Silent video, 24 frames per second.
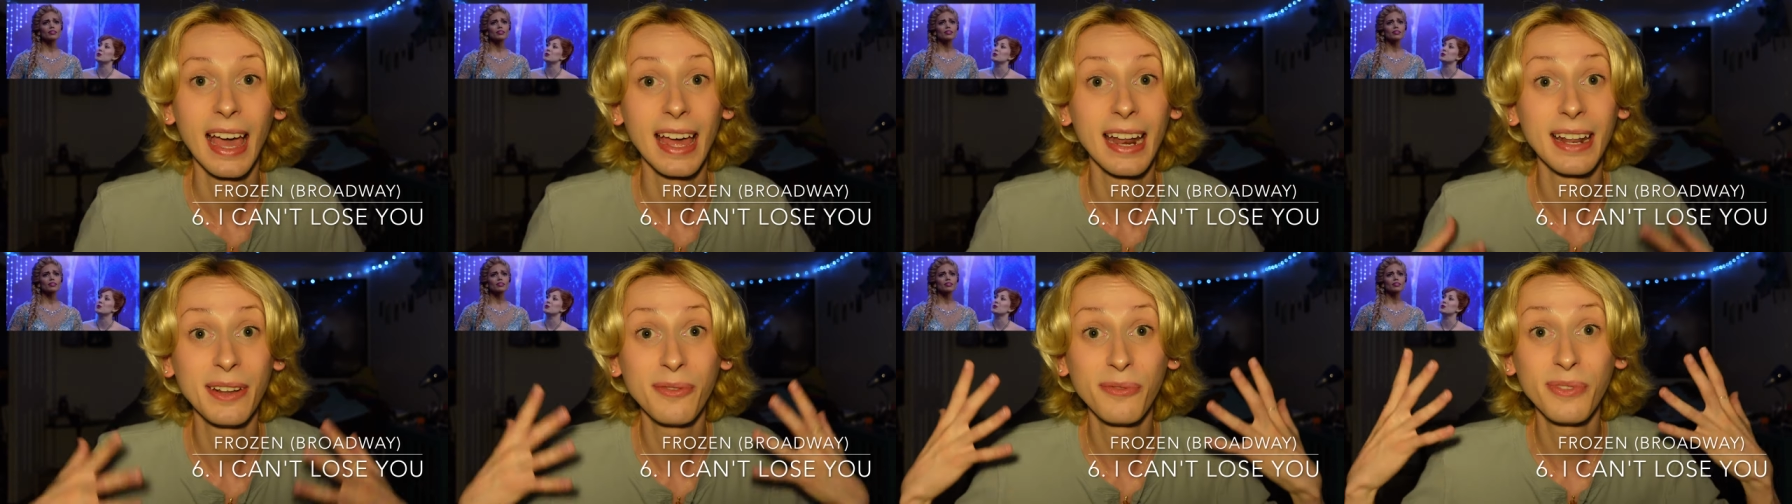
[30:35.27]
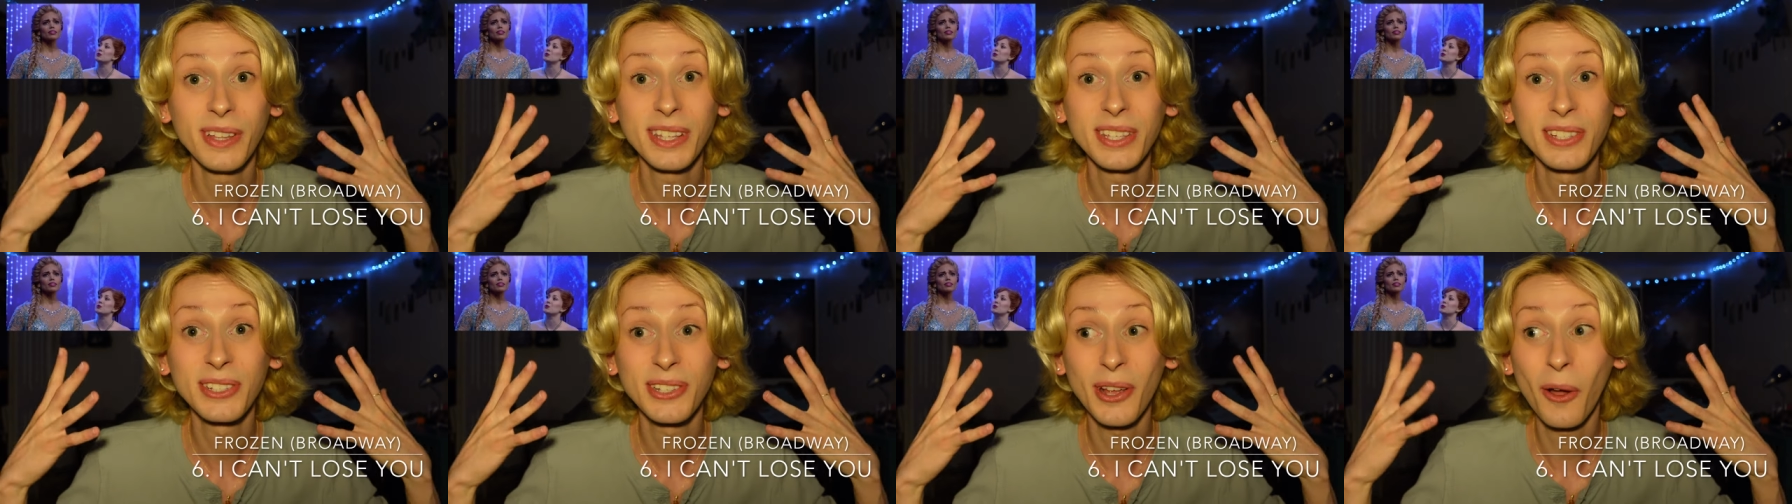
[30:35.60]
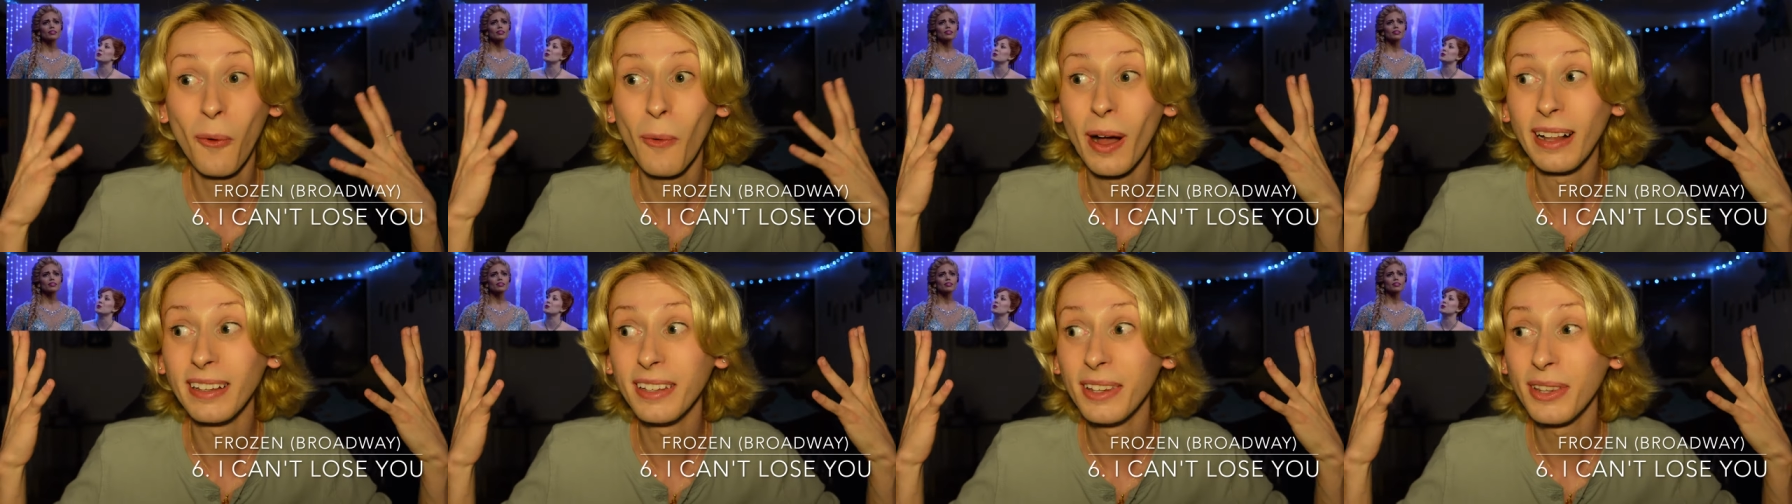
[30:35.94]
And it fits so
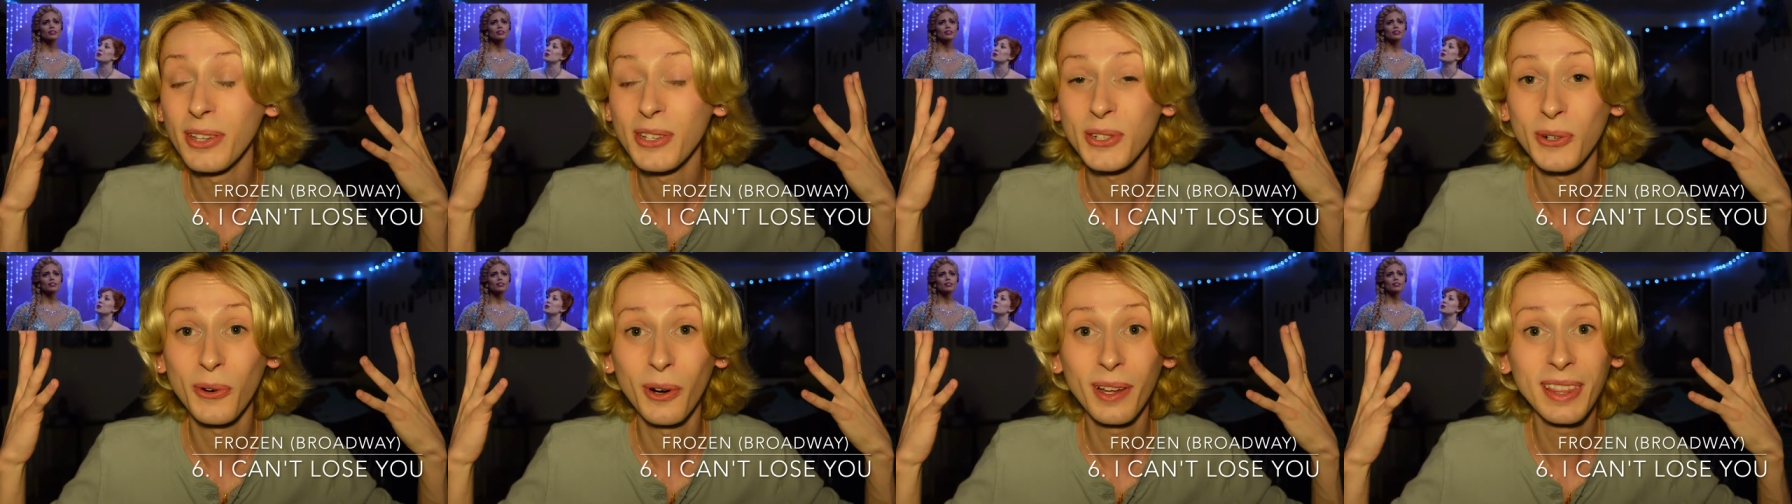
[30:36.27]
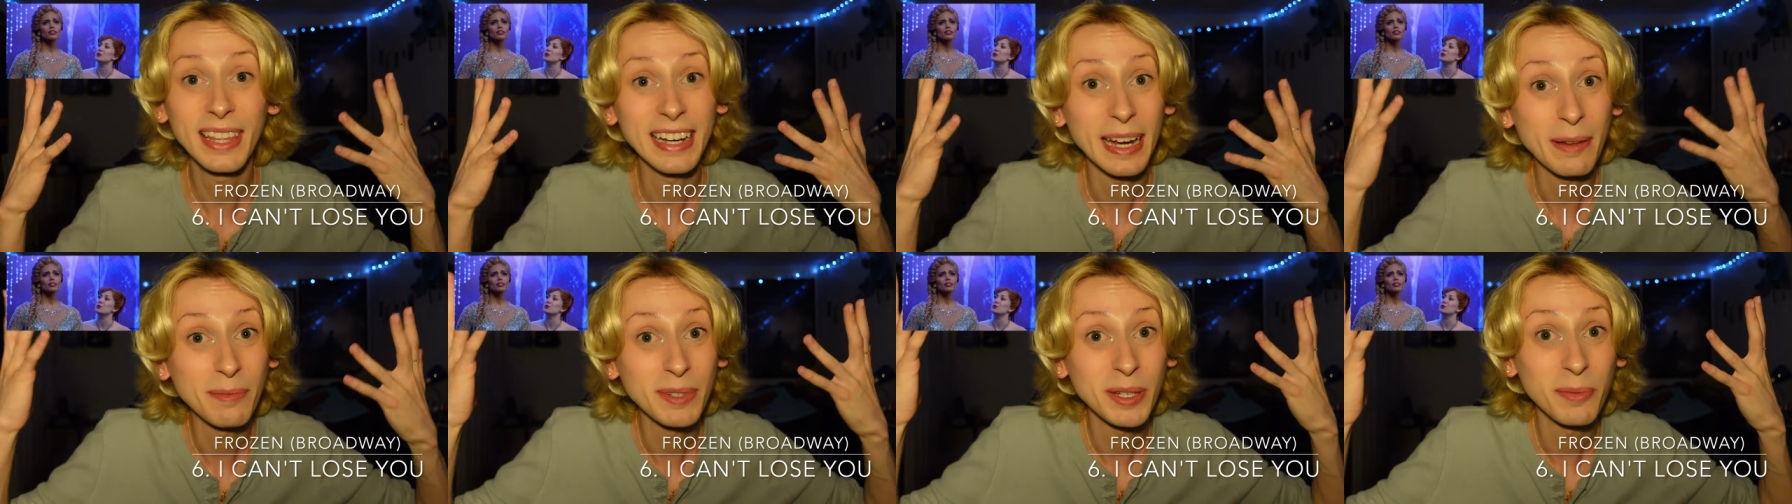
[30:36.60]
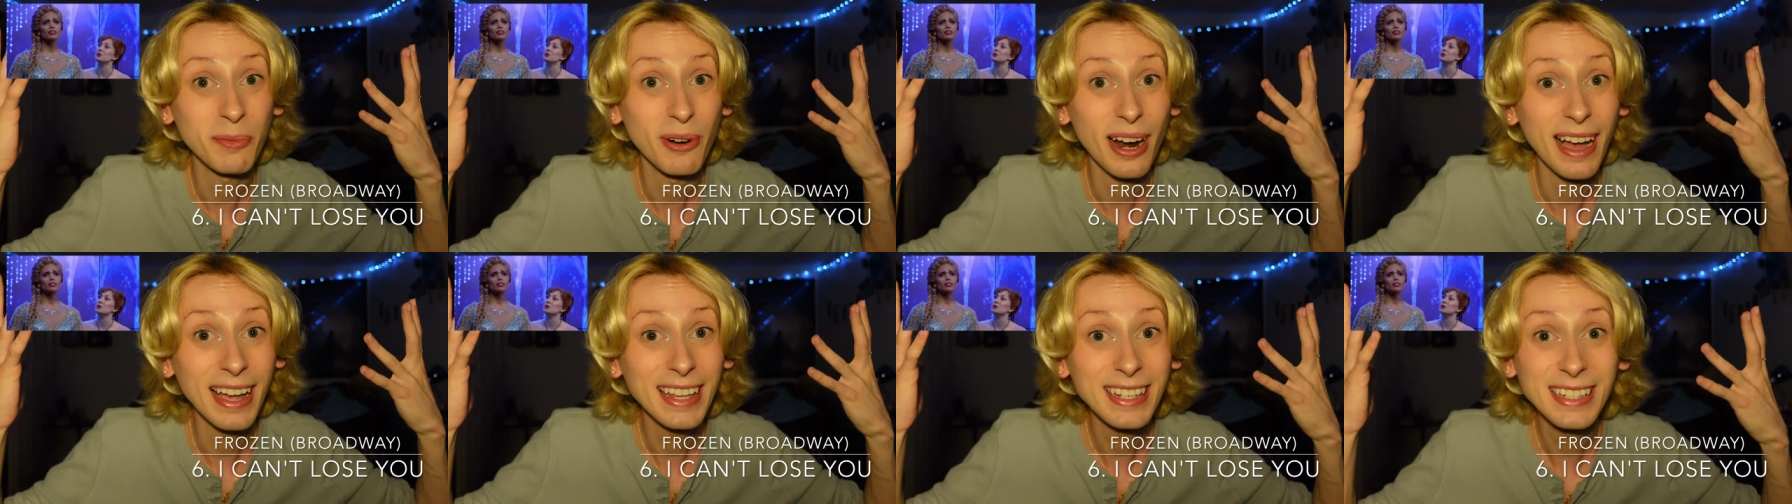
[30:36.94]
well in the score that I'm
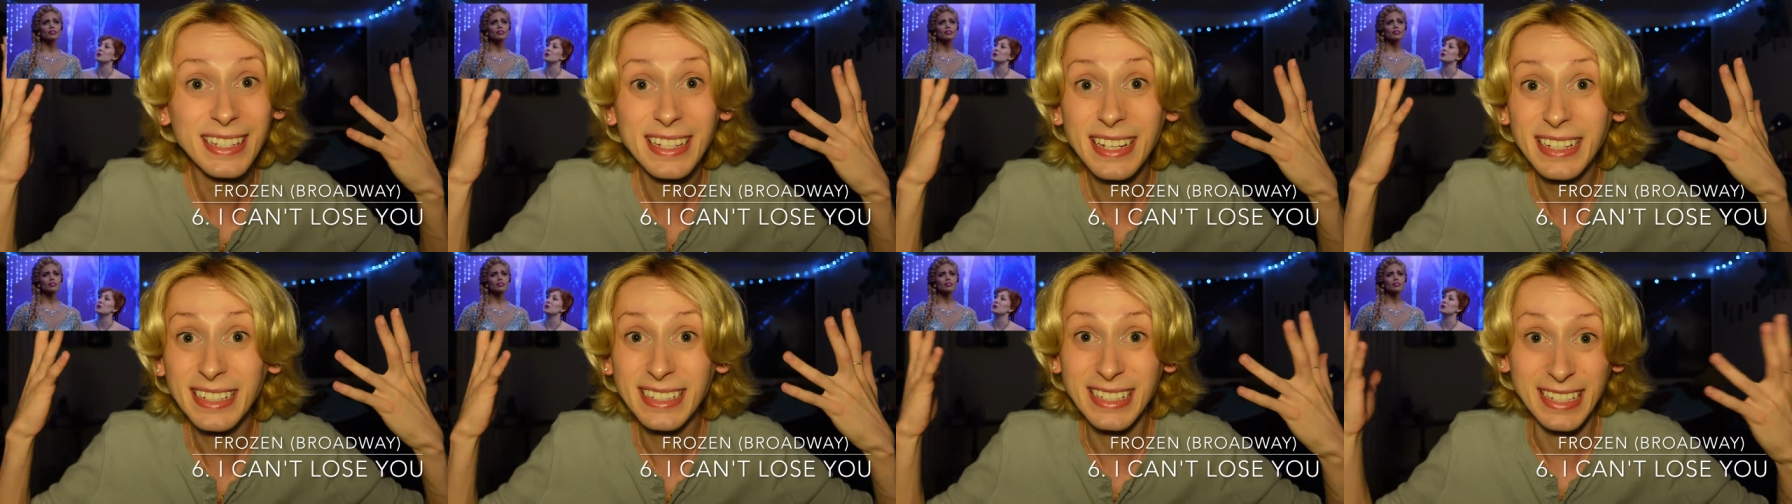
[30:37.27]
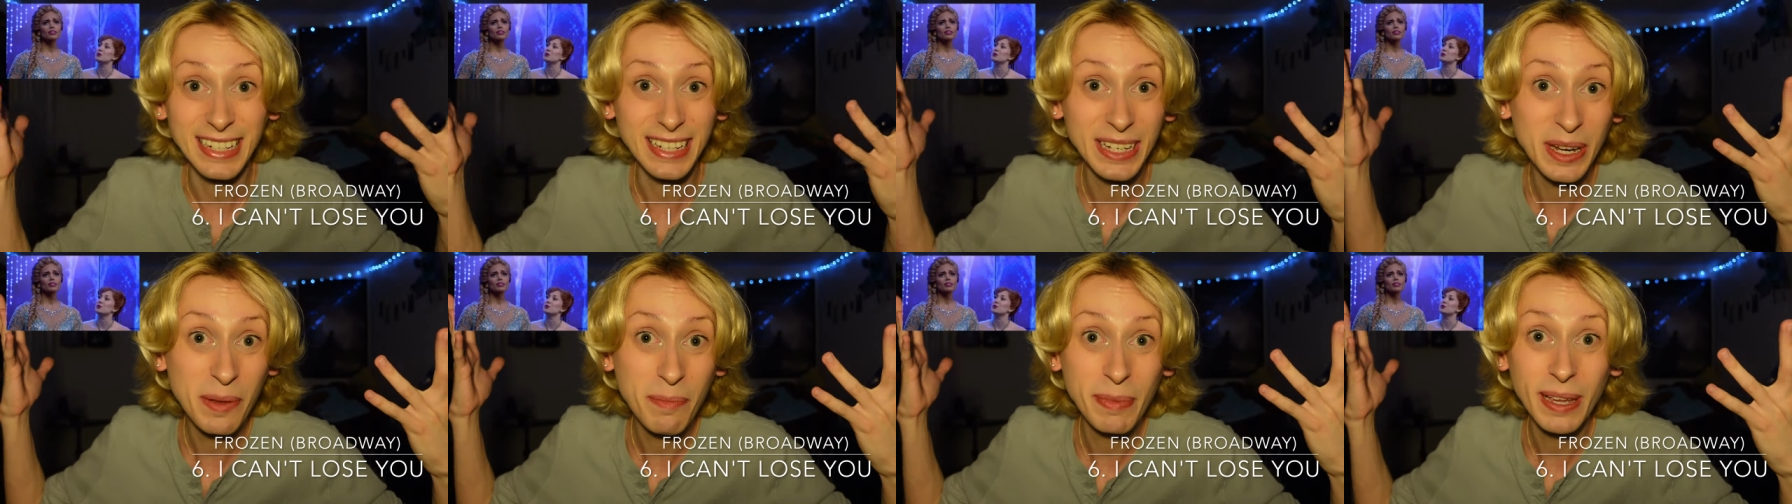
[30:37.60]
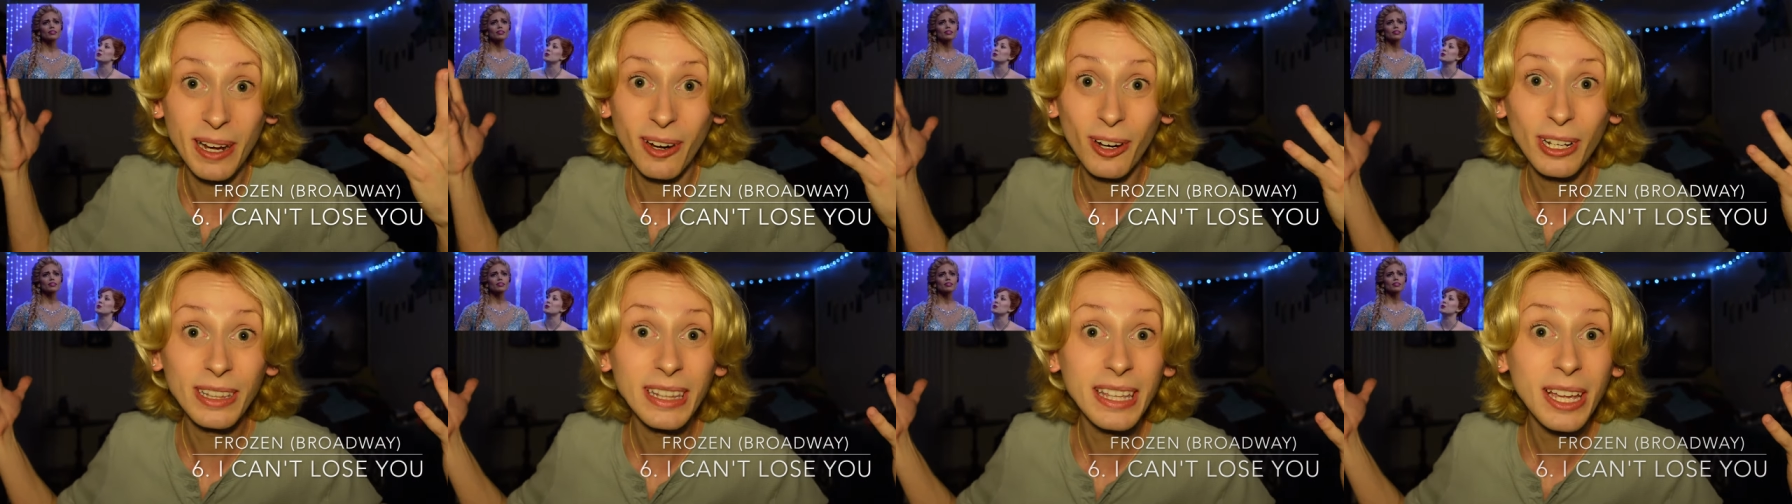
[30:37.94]
surprised it didn't
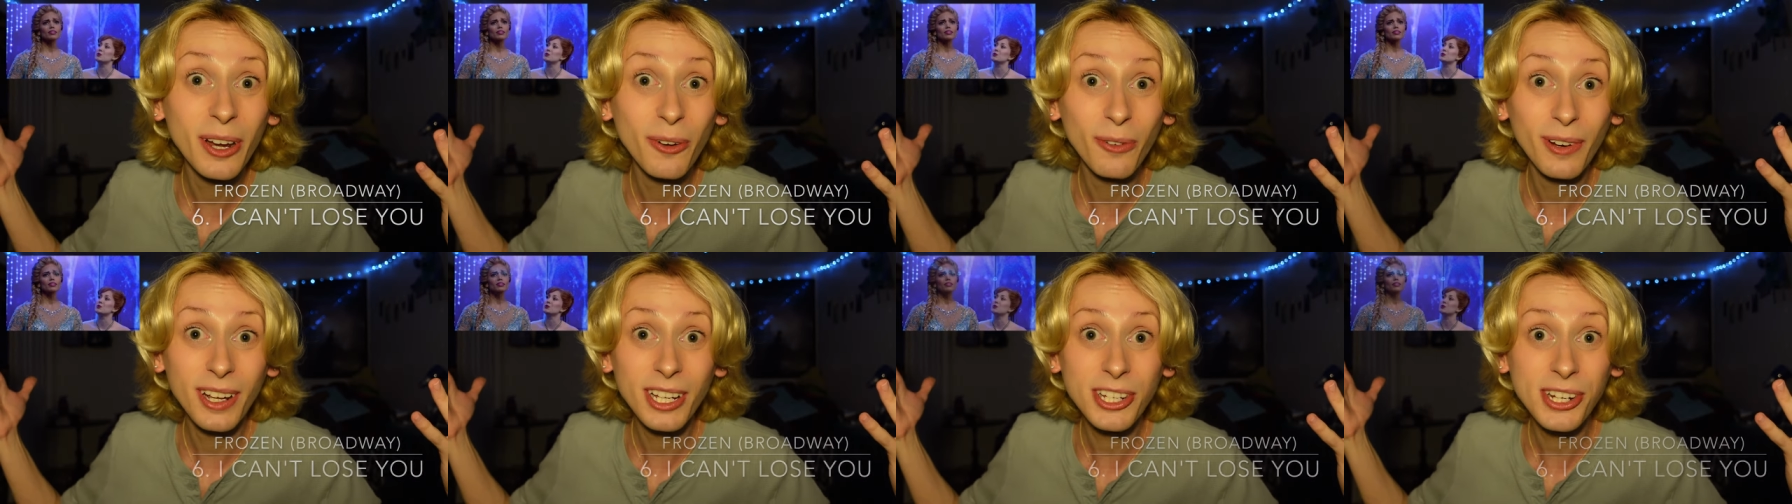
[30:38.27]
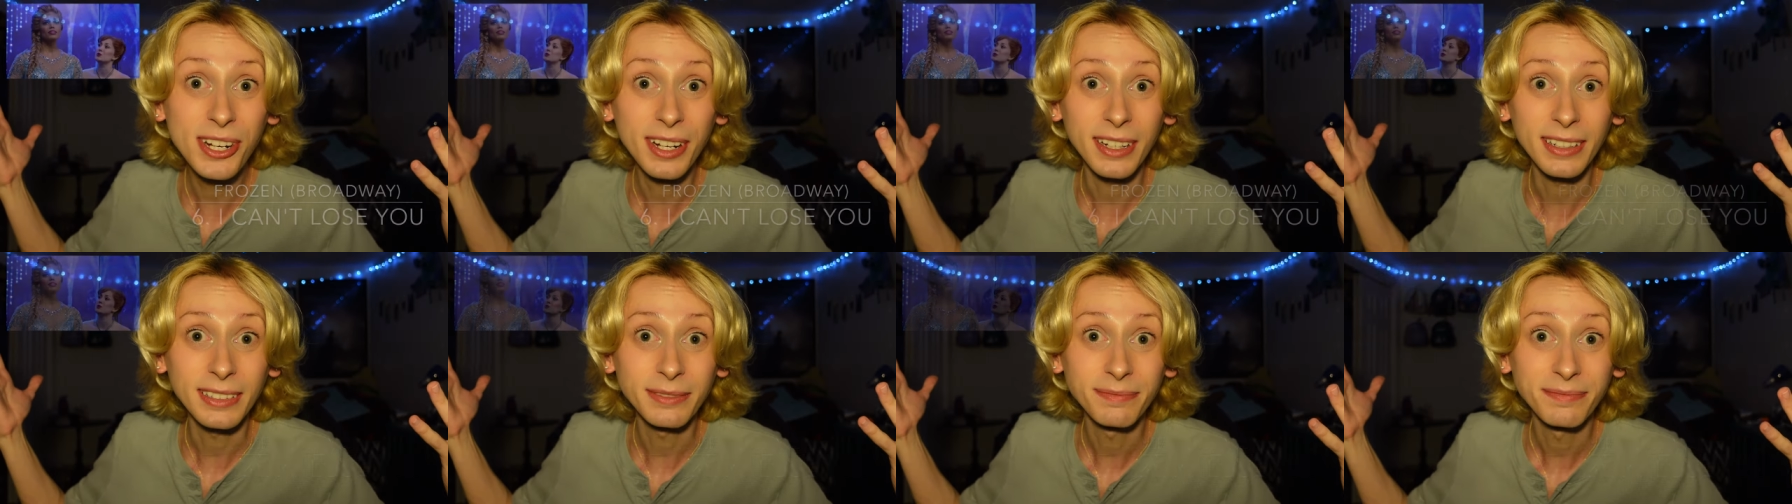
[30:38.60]
appear in the original.